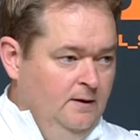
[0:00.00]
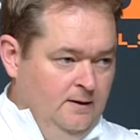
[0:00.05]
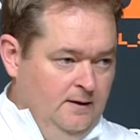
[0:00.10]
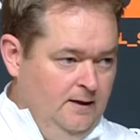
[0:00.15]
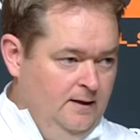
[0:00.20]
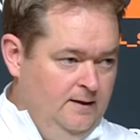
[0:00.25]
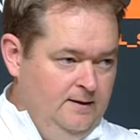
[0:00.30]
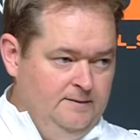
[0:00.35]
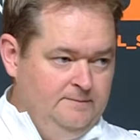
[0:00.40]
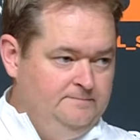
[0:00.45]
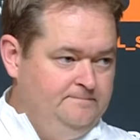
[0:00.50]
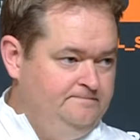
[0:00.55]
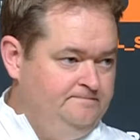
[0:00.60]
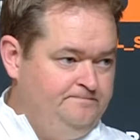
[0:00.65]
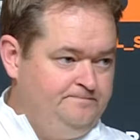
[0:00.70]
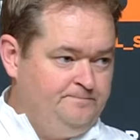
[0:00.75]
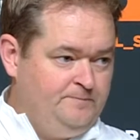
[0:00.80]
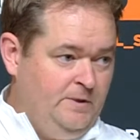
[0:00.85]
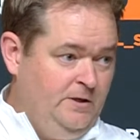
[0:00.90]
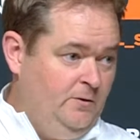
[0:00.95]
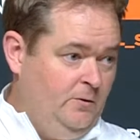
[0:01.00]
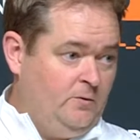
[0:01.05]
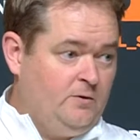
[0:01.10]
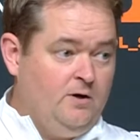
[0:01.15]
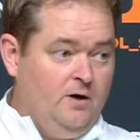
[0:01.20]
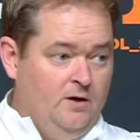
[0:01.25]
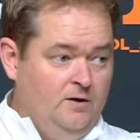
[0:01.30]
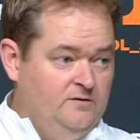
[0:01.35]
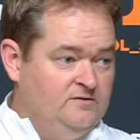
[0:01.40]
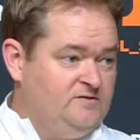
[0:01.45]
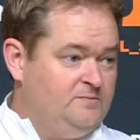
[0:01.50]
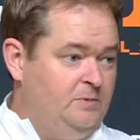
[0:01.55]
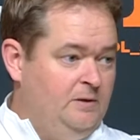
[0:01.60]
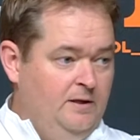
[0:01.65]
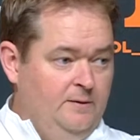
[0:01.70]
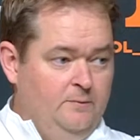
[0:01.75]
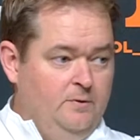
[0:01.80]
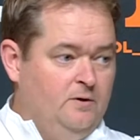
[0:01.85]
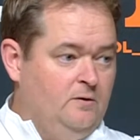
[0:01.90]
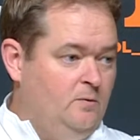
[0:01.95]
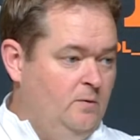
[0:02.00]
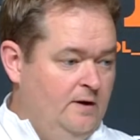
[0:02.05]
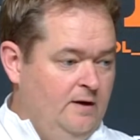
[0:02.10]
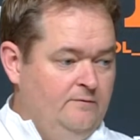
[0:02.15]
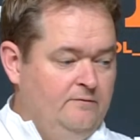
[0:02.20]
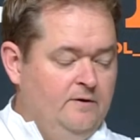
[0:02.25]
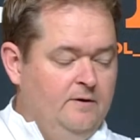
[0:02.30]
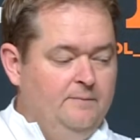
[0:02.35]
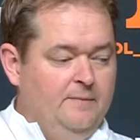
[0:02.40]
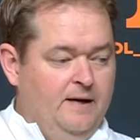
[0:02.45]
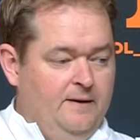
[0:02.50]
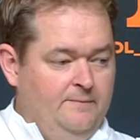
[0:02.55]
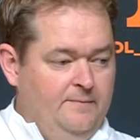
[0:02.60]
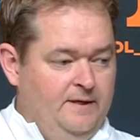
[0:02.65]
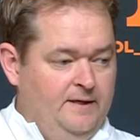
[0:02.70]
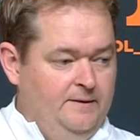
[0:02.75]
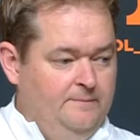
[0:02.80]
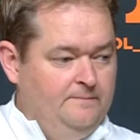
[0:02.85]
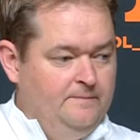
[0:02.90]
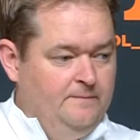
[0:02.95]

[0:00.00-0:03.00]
you know, calls, playbook, whatever it might be.